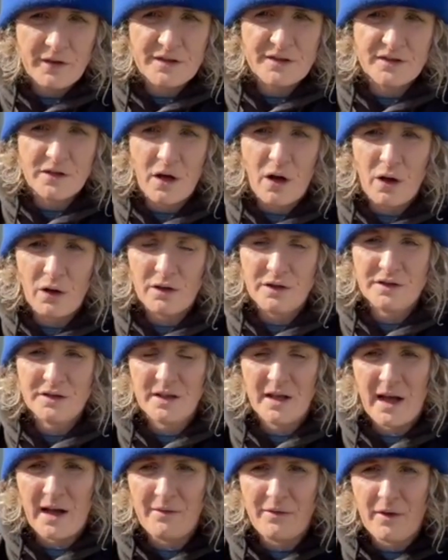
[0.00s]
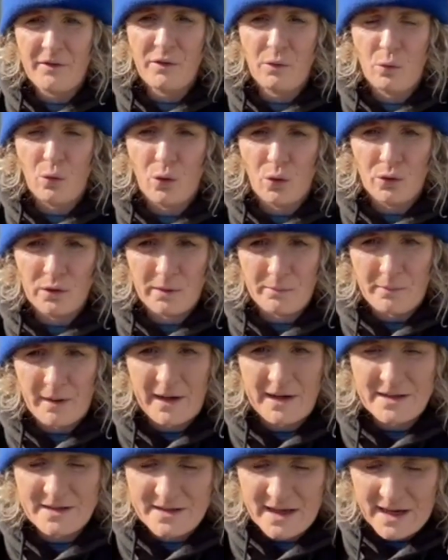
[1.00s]
socks I've ever worn in
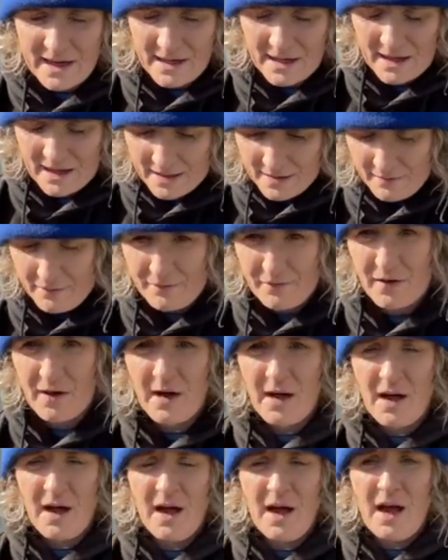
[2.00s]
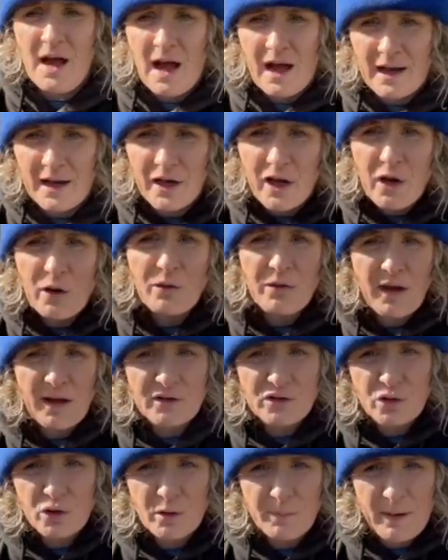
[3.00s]
my entire life. And I know that I
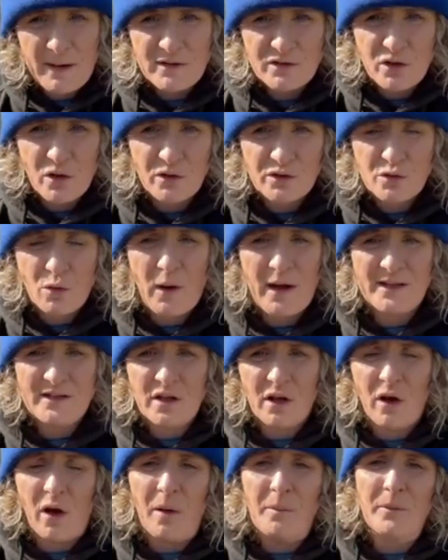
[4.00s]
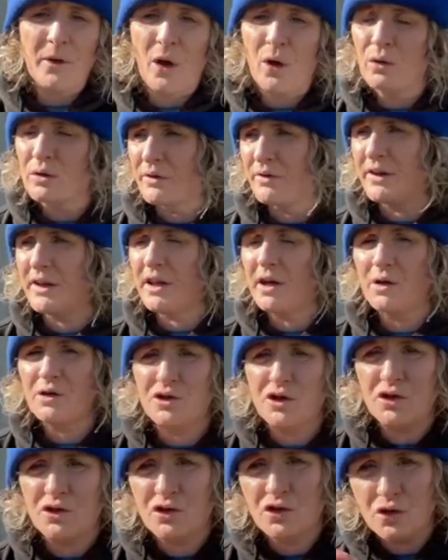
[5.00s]
talk about socks quite a lot. My older
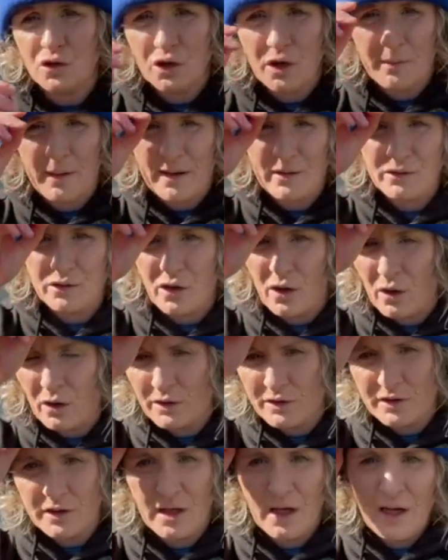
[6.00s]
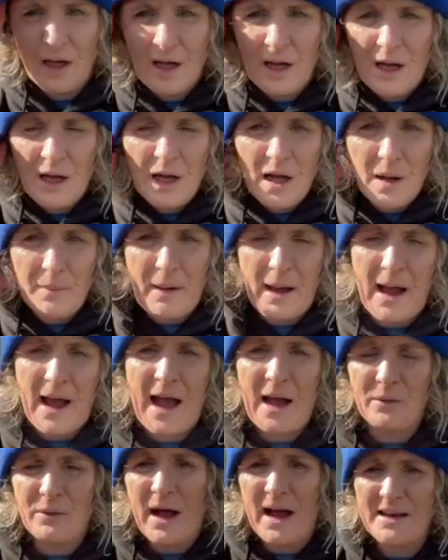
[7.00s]
videos used to talk about socks, about
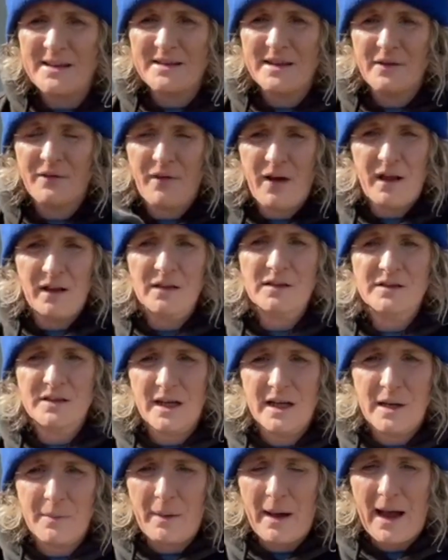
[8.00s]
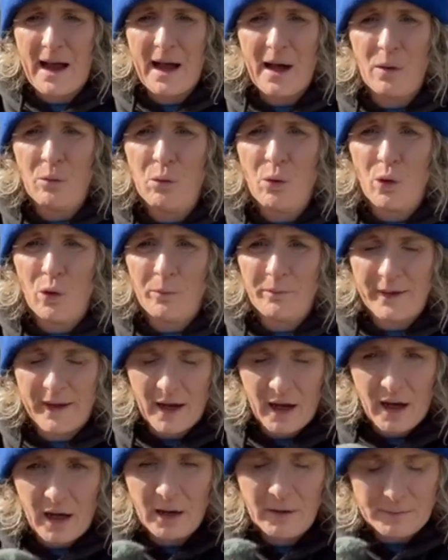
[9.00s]
how nice they felt and about how warm they
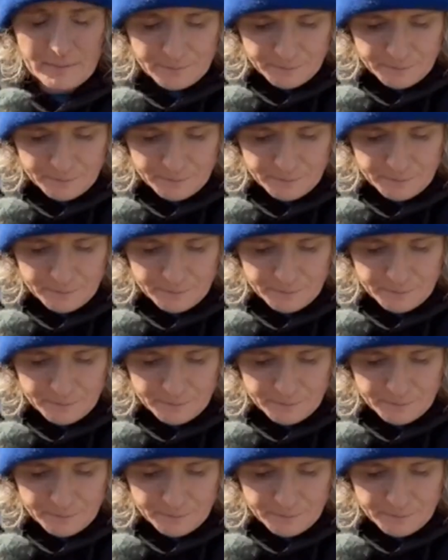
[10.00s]
are.